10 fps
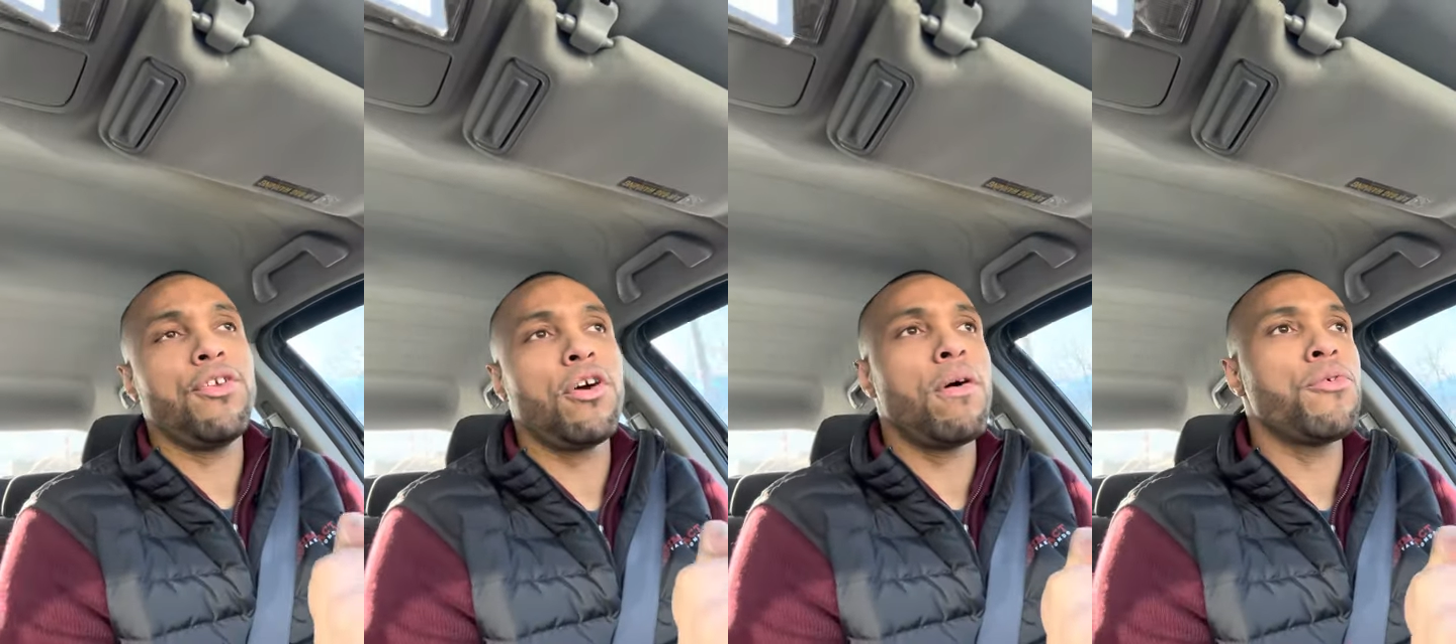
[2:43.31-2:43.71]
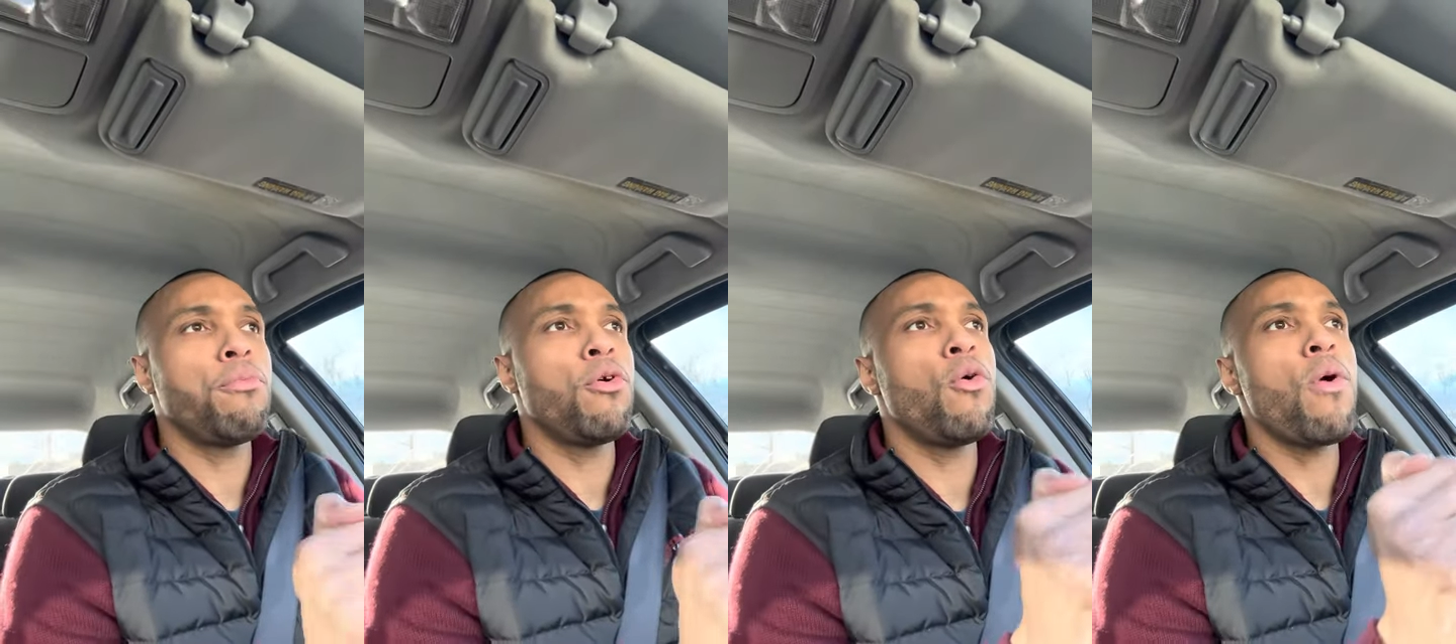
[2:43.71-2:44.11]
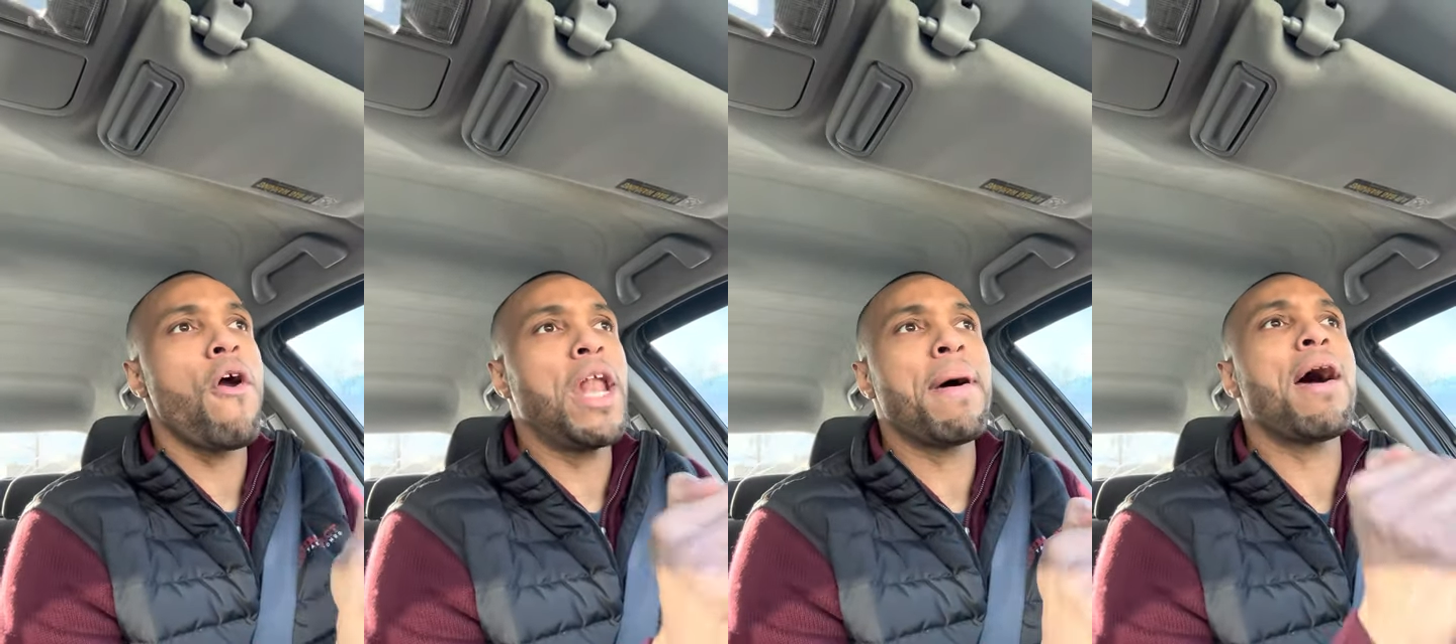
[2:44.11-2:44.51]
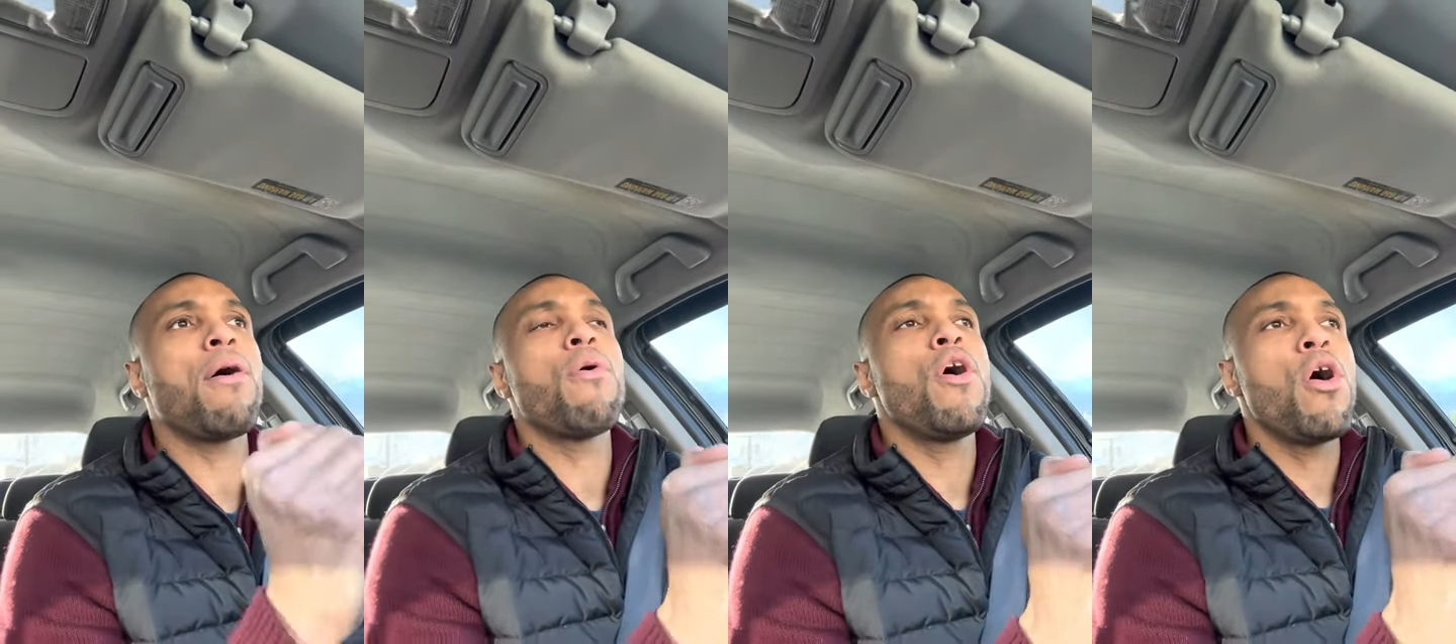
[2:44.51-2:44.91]
You know, I was more worried about
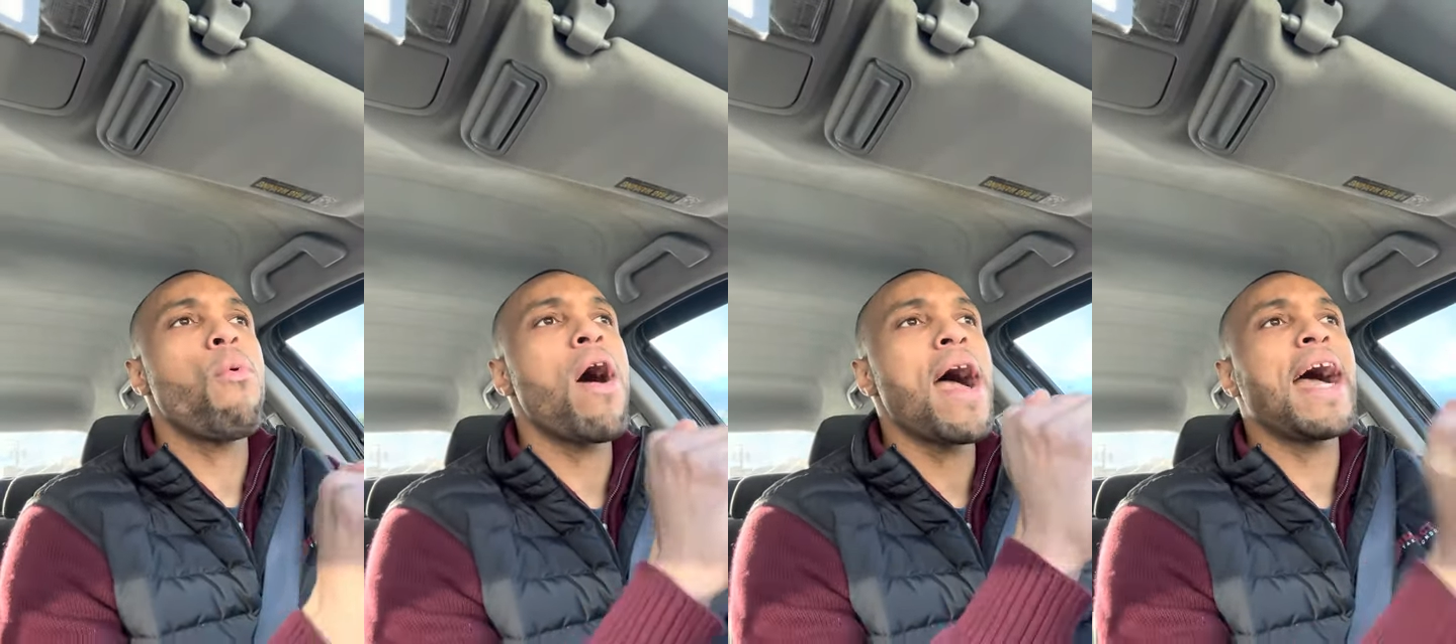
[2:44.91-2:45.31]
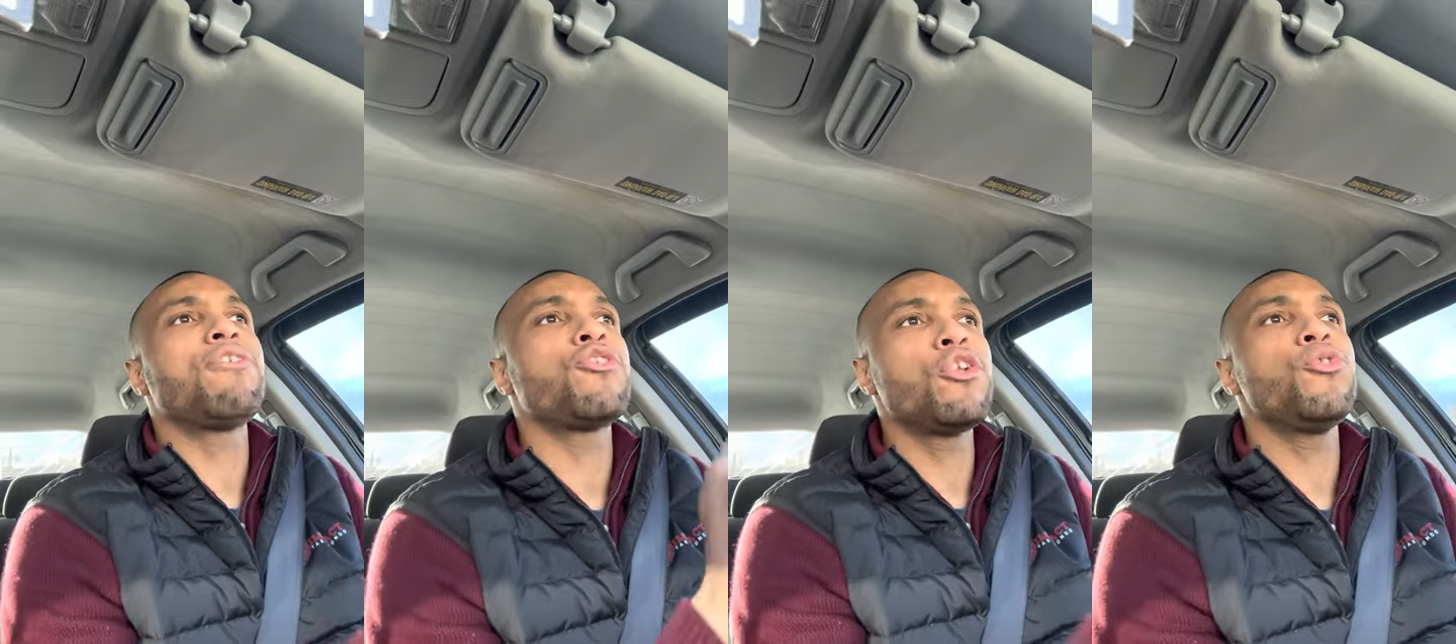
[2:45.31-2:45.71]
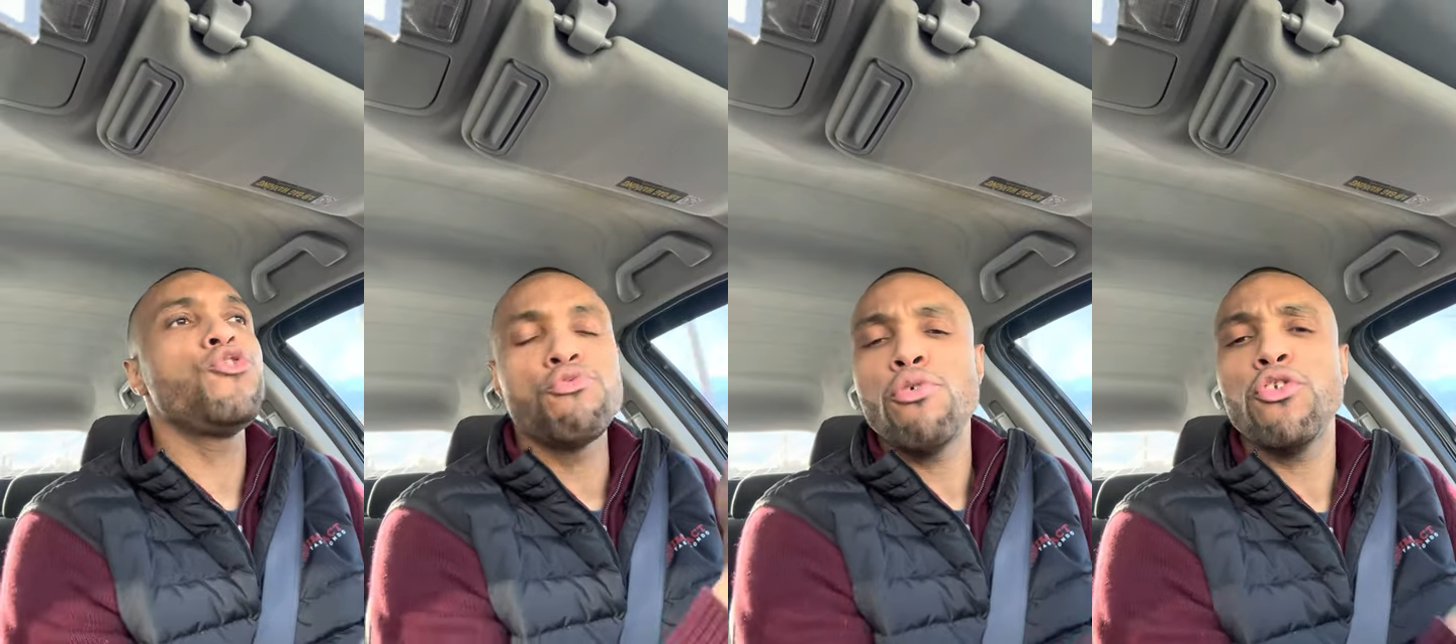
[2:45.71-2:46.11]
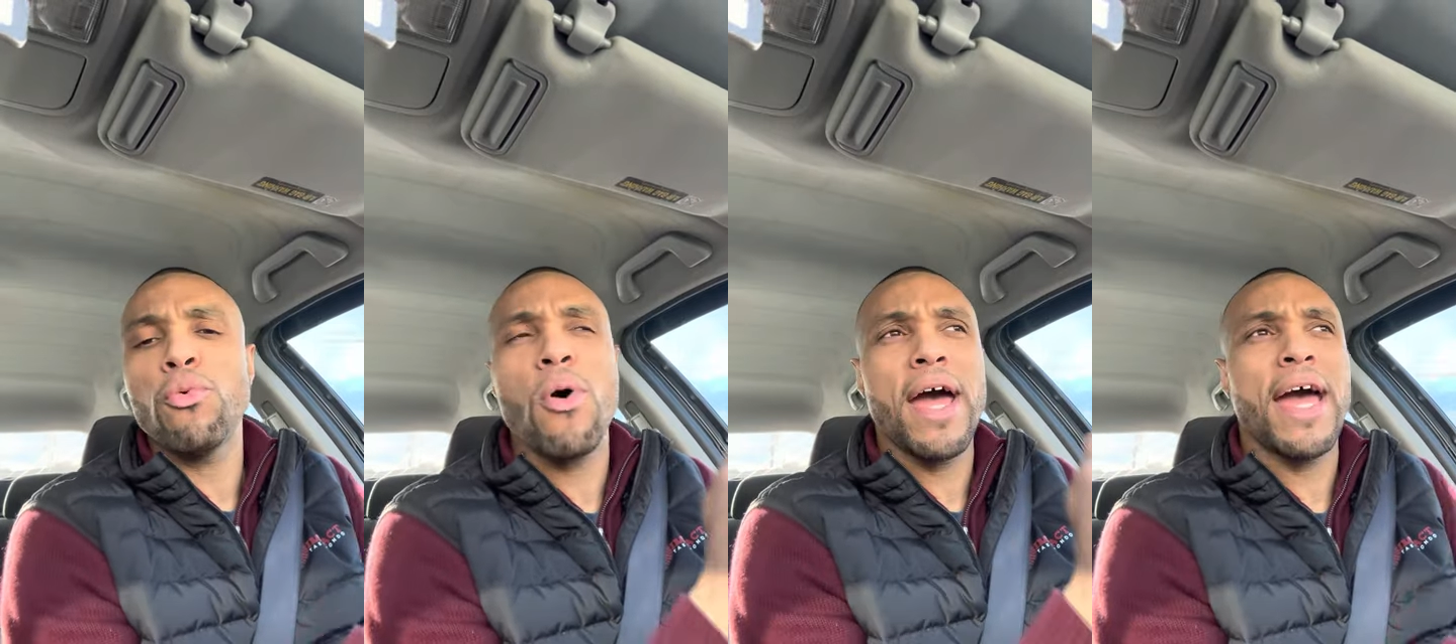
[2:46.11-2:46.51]
what I had to lose more
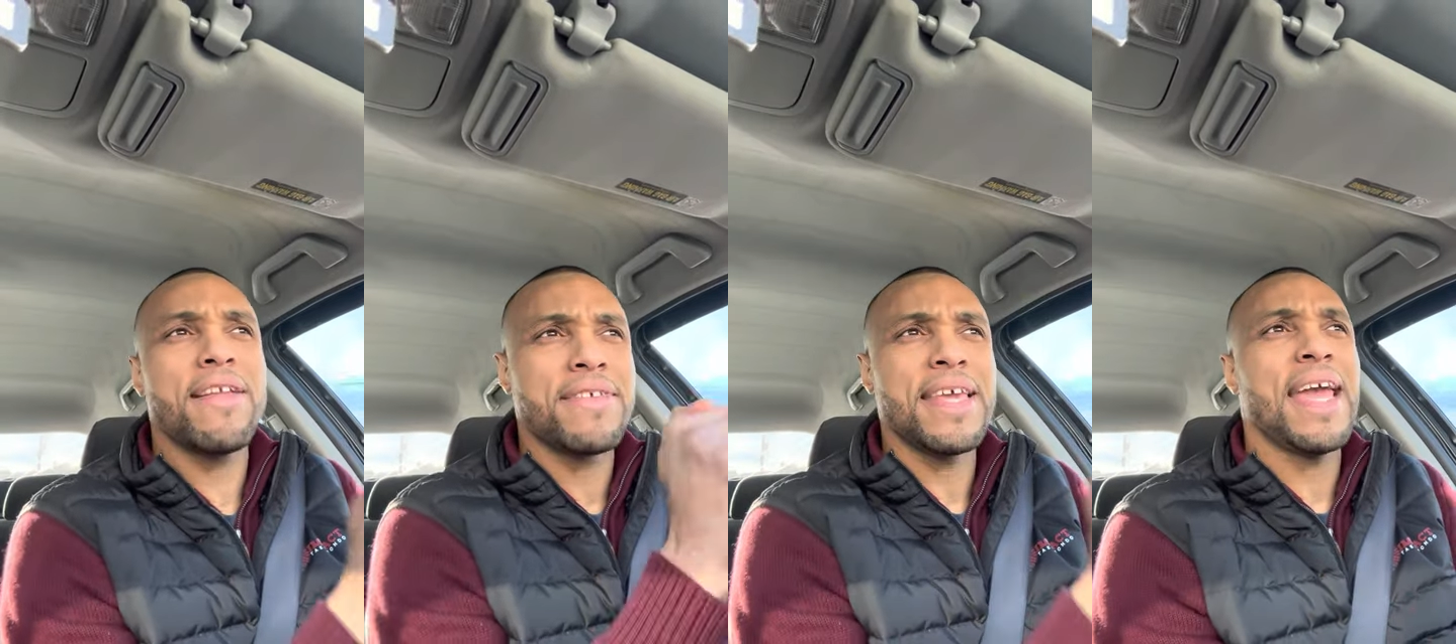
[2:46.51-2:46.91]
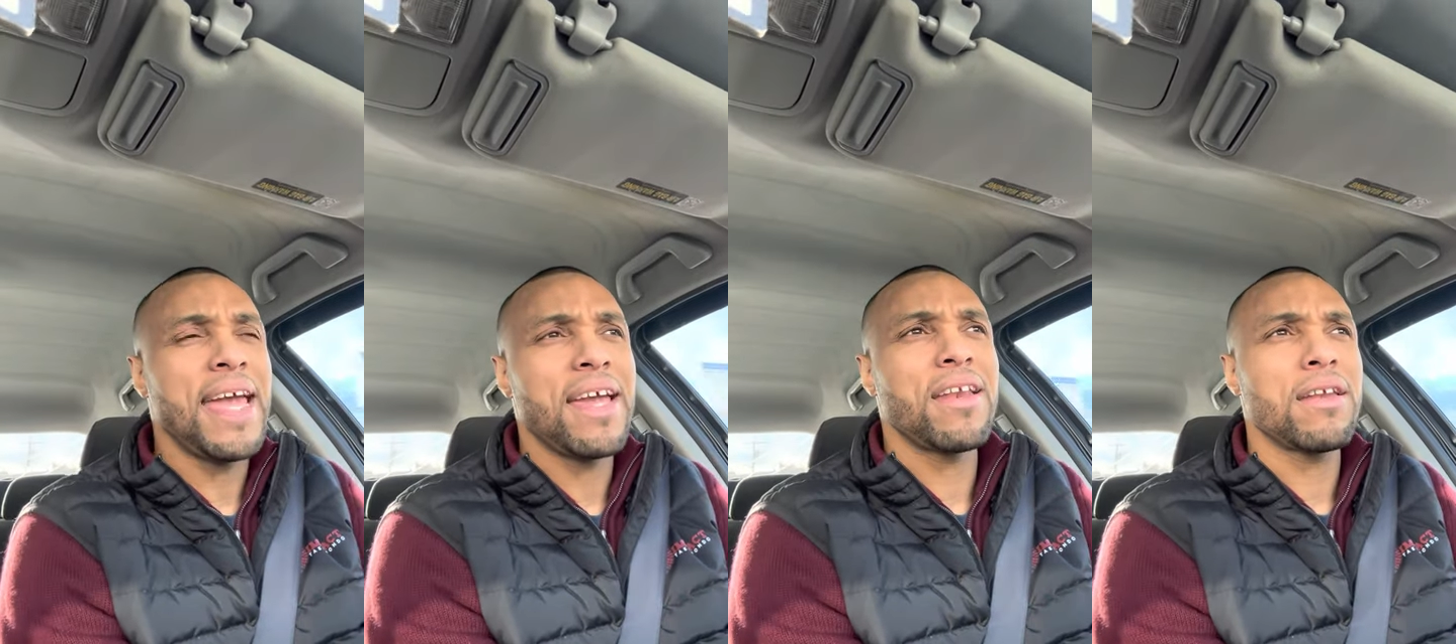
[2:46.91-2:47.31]
than what I had to gain.